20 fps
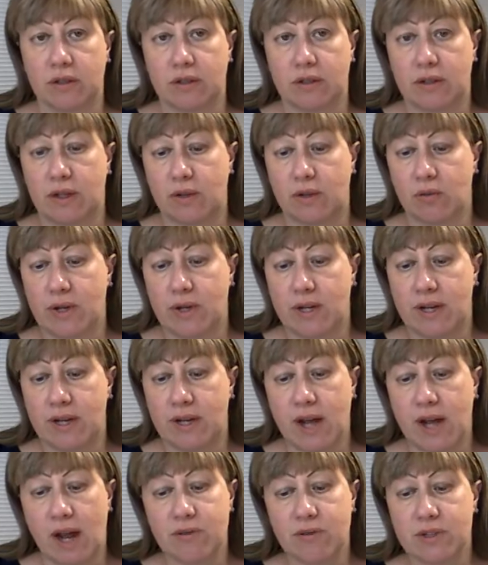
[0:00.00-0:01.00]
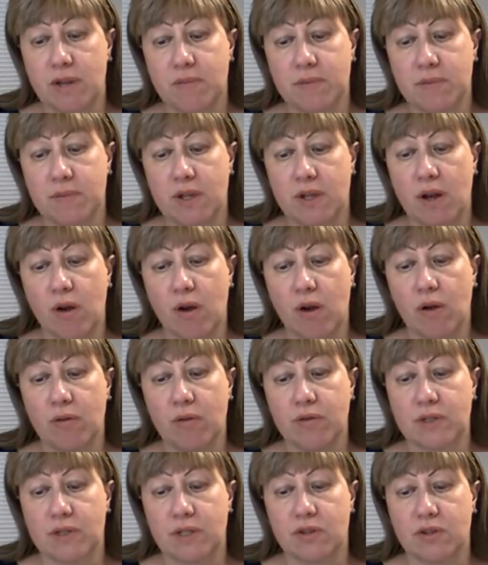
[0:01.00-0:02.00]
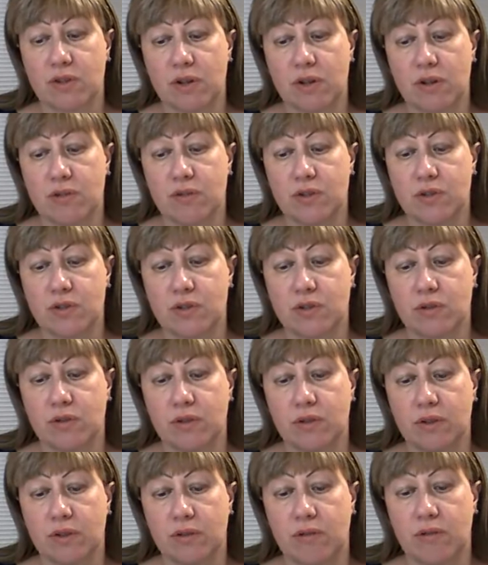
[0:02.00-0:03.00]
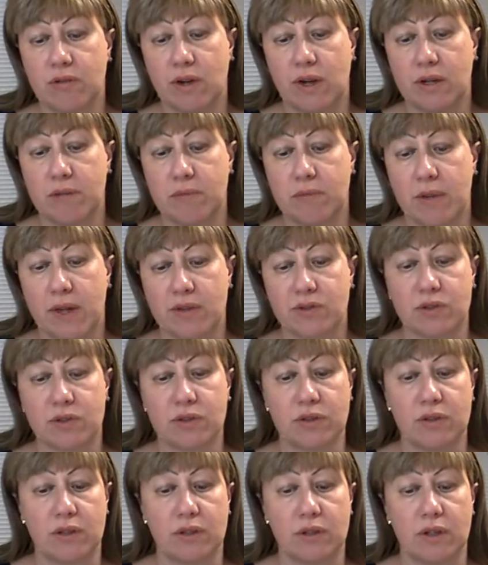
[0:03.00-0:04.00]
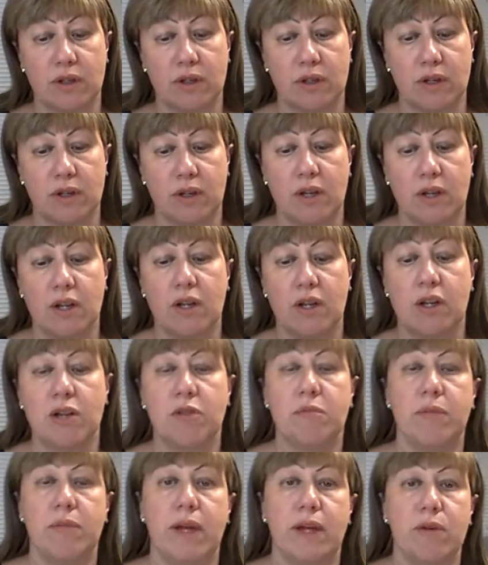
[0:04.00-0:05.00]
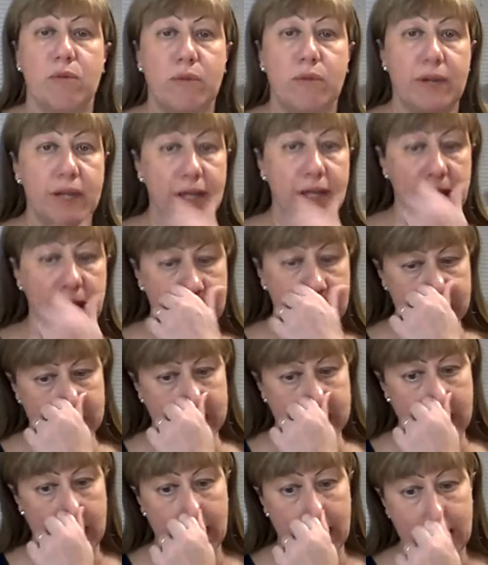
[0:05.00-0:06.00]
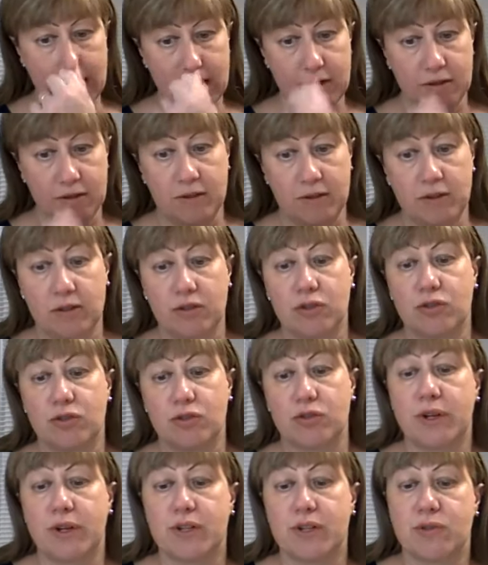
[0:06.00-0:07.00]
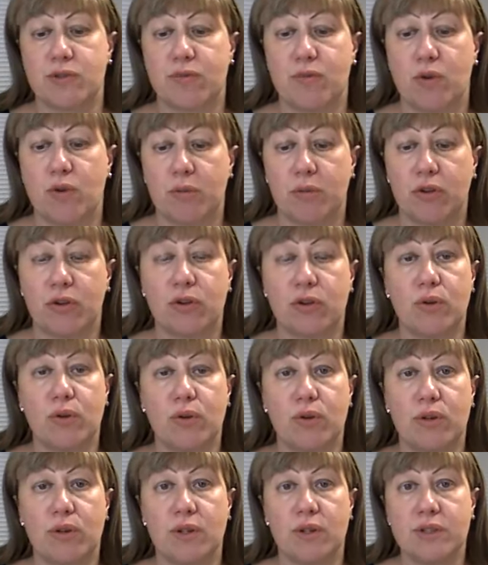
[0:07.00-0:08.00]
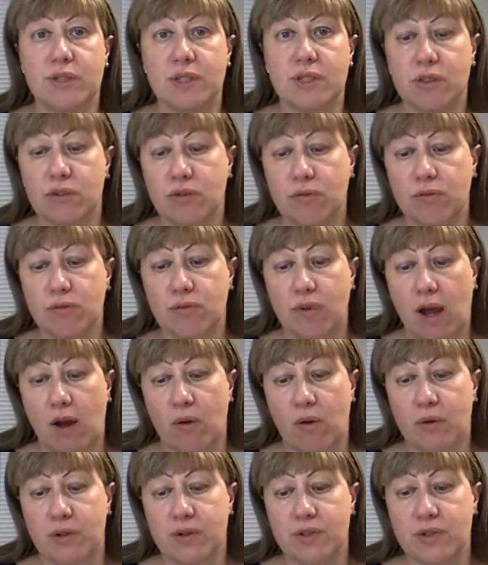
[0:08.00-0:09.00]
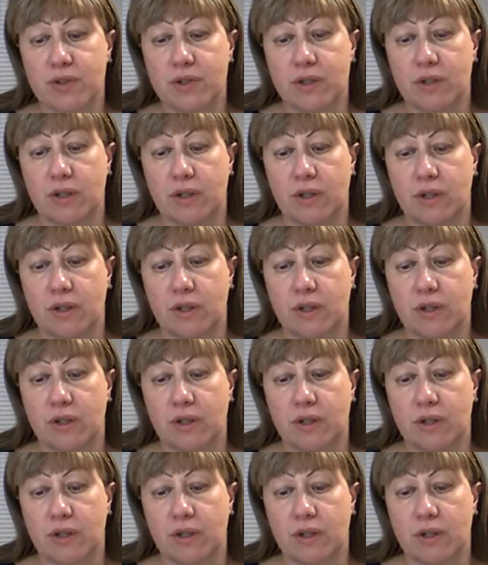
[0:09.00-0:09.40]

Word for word: they renounce themselves in service to the Divine Master. May we, as they, transform thorns into flowers